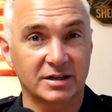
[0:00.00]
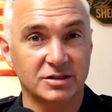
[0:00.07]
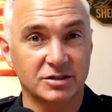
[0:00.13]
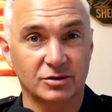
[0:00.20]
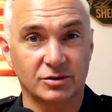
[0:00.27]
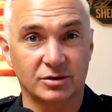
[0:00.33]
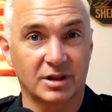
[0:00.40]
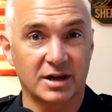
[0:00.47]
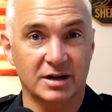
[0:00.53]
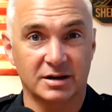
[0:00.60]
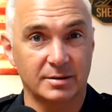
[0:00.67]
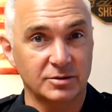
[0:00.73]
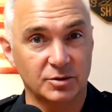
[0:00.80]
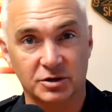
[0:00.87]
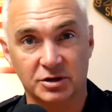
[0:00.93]
So a lot of
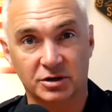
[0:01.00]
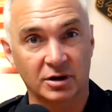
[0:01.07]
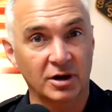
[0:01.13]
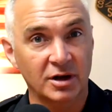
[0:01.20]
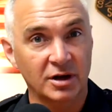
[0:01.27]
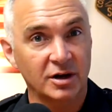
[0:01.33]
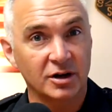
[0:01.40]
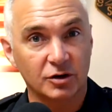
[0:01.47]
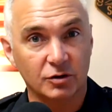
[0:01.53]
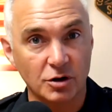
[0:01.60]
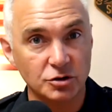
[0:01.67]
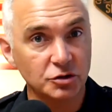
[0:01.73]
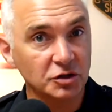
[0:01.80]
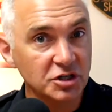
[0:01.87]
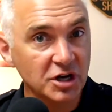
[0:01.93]
times when you're
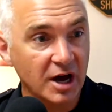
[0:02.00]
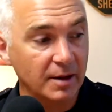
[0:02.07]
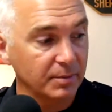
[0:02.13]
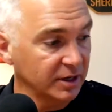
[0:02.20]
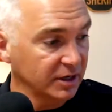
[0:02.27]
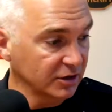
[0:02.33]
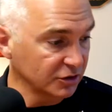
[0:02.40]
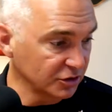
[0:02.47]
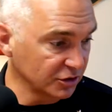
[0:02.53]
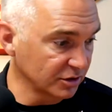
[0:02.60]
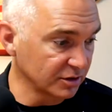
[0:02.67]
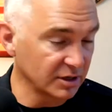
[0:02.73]
grocery shopping or you're